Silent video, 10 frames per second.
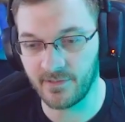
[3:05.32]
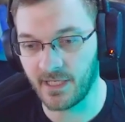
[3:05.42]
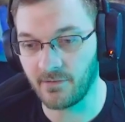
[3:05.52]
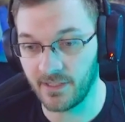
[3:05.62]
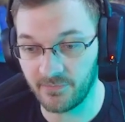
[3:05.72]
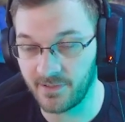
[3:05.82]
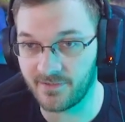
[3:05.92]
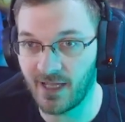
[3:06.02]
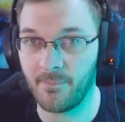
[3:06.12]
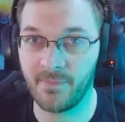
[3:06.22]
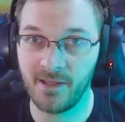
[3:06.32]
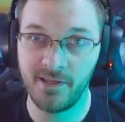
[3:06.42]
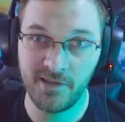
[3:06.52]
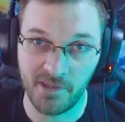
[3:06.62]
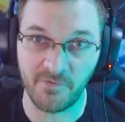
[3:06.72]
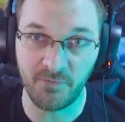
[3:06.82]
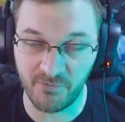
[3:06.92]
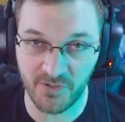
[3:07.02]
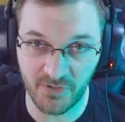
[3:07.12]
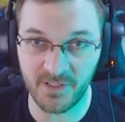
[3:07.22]
Okay, well, at least we stopped them from
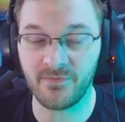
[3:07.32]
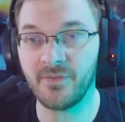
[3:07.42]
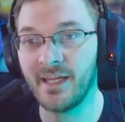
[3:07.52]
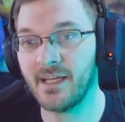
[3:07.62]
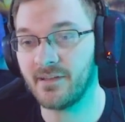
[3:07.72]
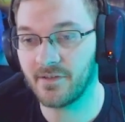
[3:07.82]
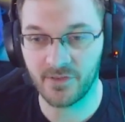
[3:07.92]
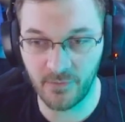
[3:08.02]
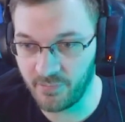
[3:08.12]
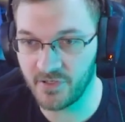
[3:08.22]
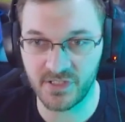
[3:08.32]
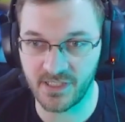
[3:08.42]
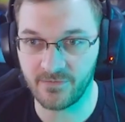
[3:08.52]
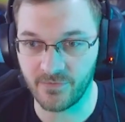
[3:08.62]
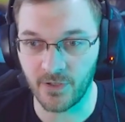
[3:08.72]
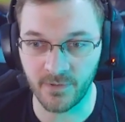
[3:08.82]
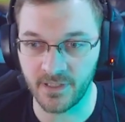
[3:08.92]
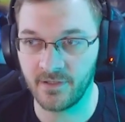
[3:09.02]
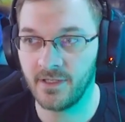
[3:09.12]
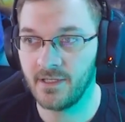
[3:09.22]
returning the flag. They're pushing it forward.